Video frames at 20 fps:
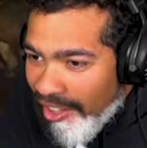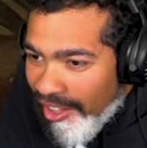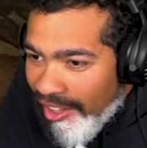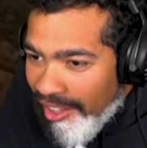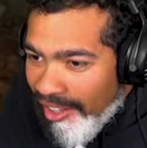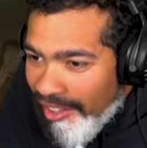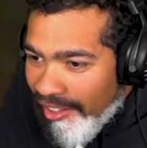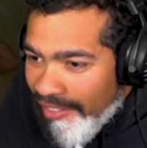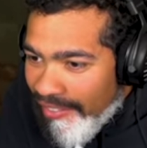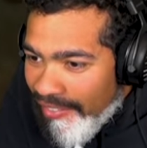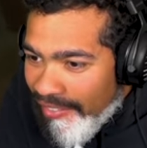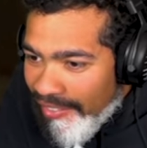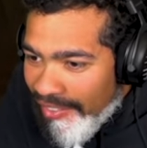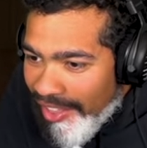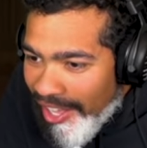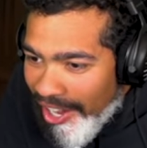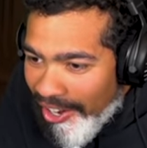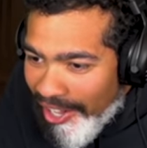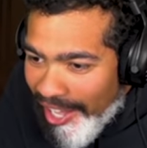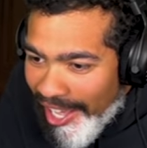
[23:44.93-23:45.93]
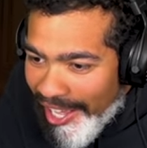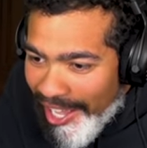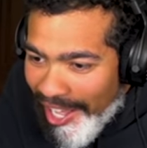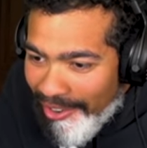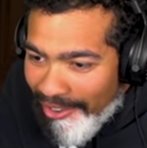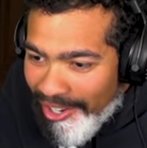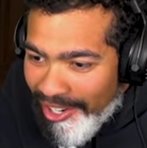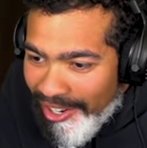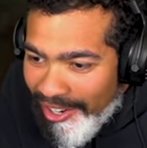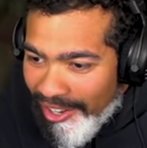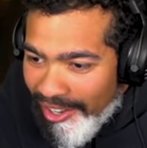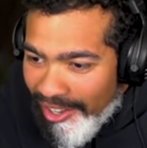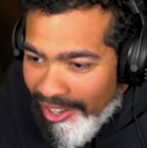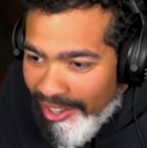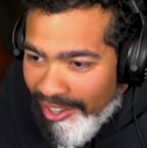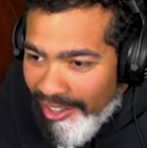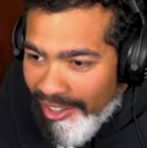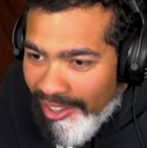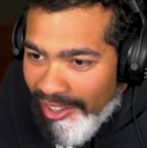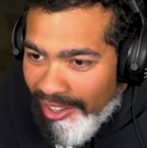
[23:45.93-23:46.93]
We do need a nail. Okay, yeah. I got one. I'm,
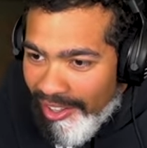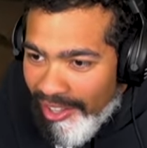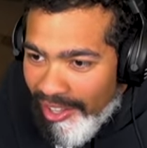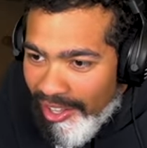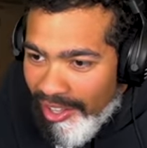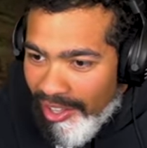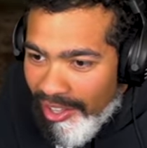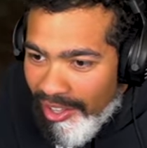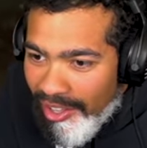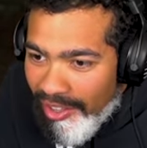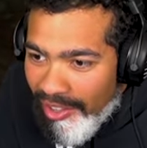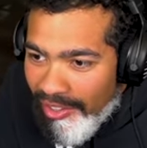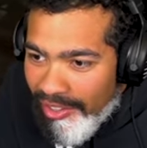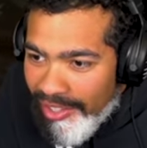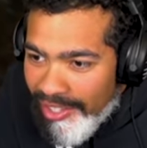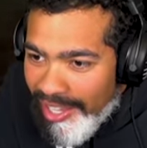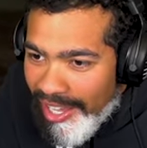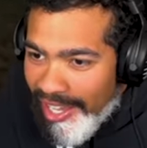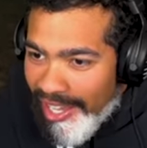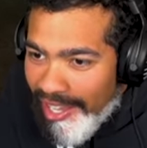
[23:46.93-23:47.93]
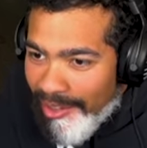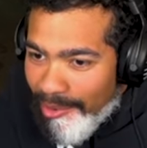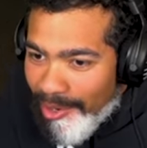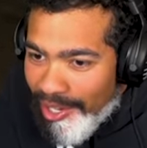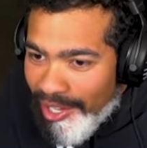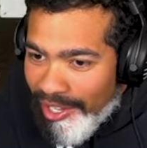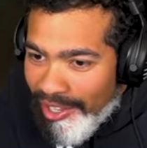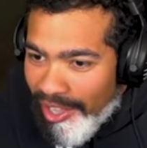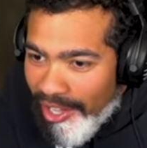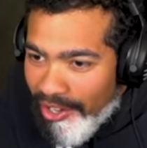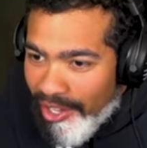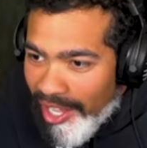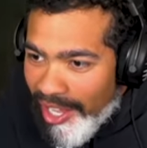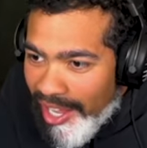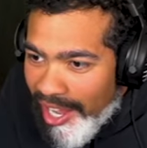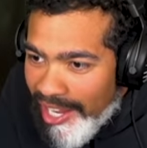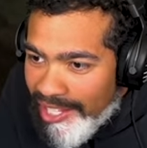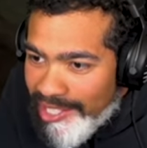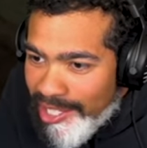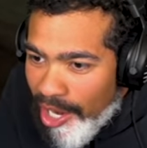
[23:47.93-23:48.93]
I'm going to look for. Oh, you got one. Yeah, yeah. Where are you? Oh okay.
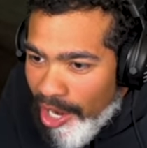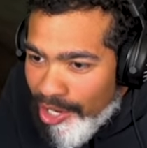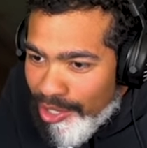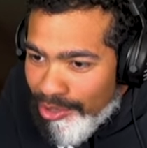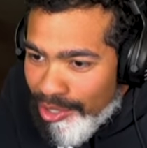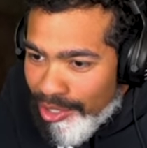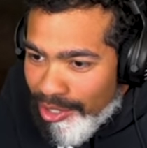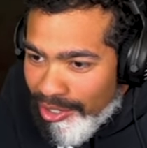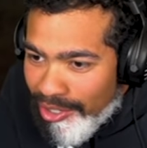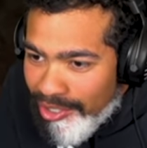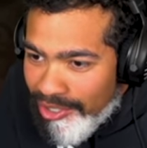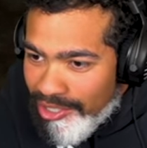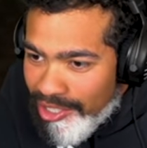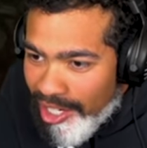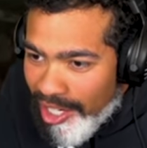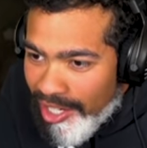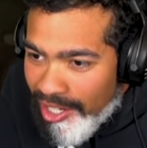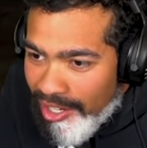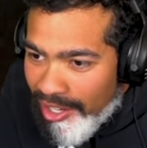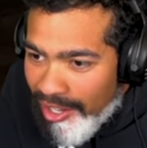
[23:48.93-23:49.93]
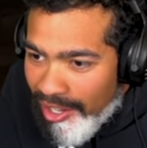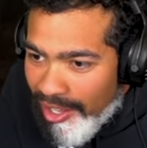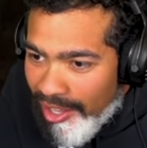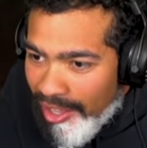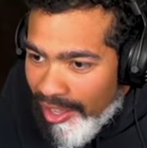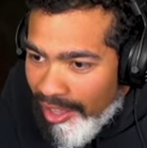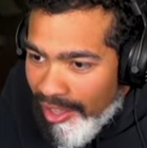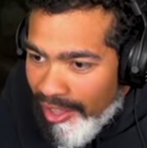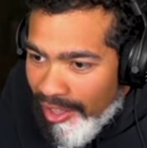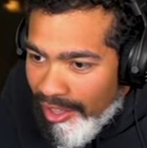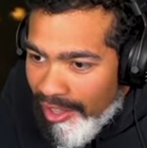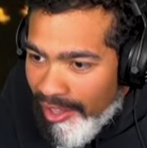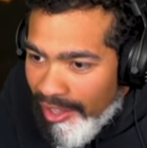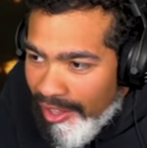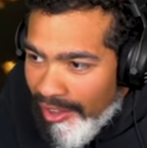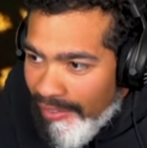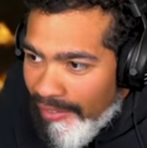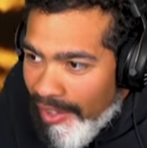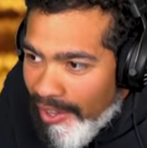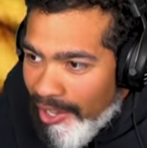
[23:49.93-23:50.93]
shit. I see. Are you the oh, girl, oh, John? Yeah, I'm the easy. girl.